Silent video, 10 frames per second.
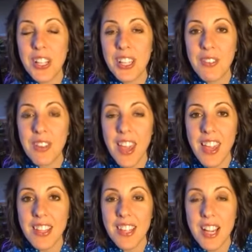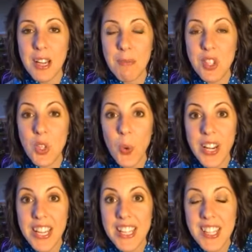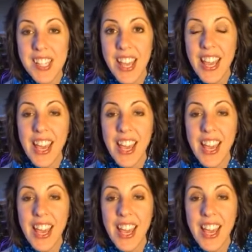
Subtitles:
alleviate soreness,